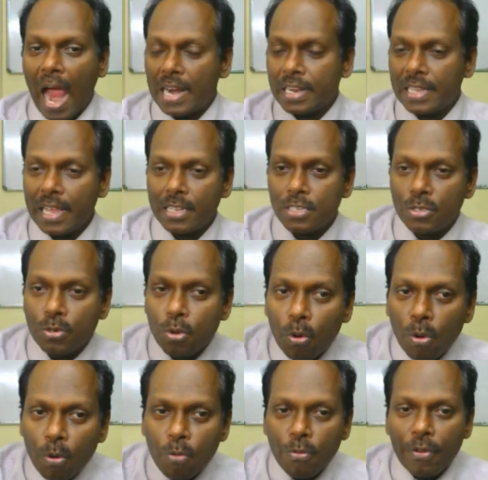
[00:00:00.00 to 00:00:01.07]
And there is
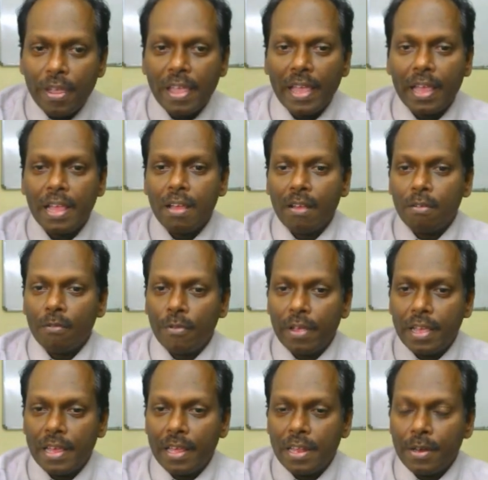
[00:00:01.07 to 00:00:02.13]
no way
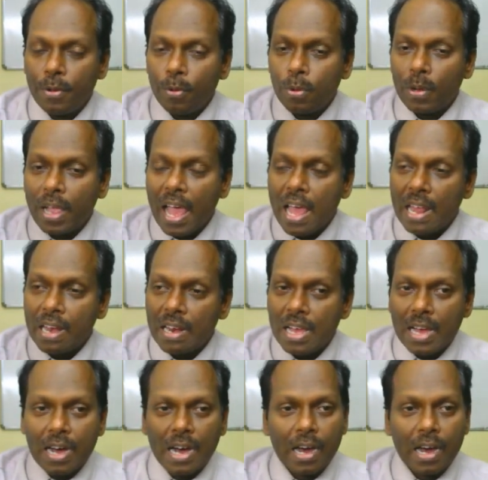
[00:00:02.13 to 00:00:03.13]
where you can